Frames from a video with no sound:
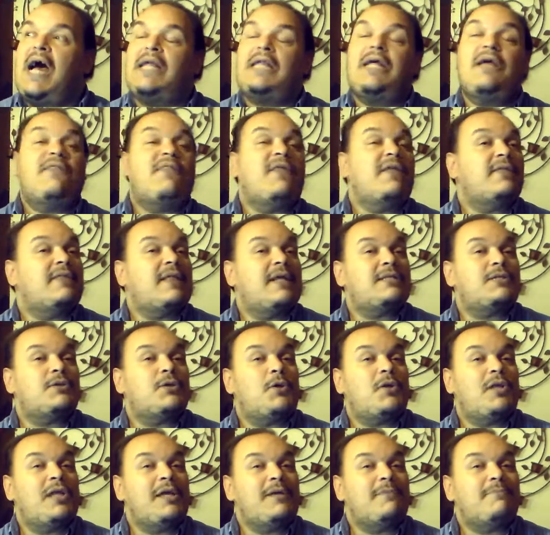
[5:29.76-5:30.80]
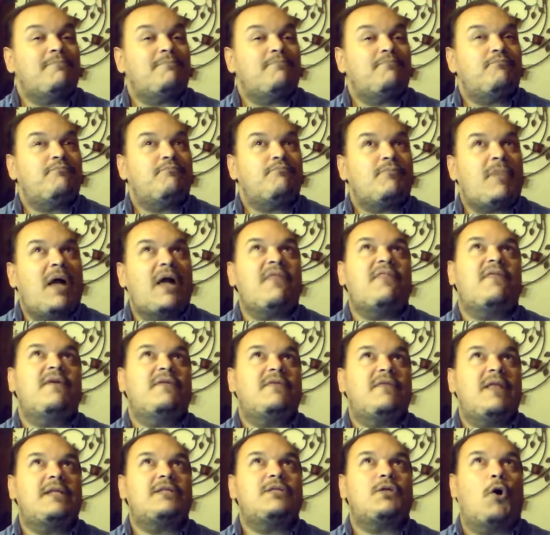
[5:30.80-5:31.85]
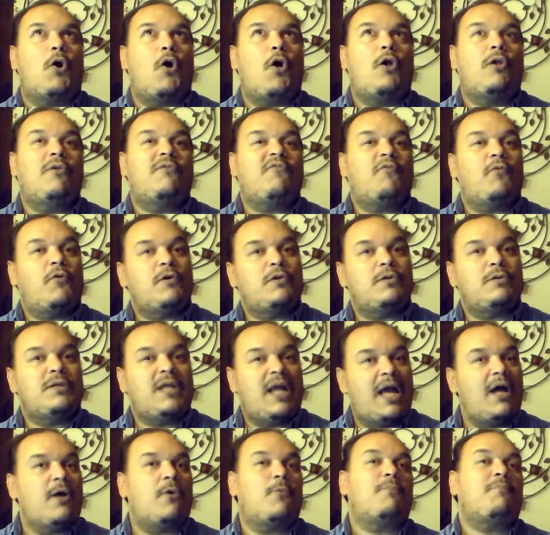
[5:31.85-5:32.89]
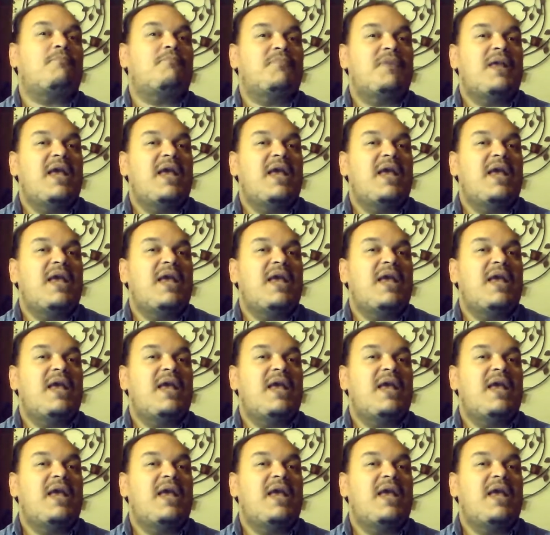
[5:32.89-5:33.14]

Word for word: And I think that's all it. I think that's all for now.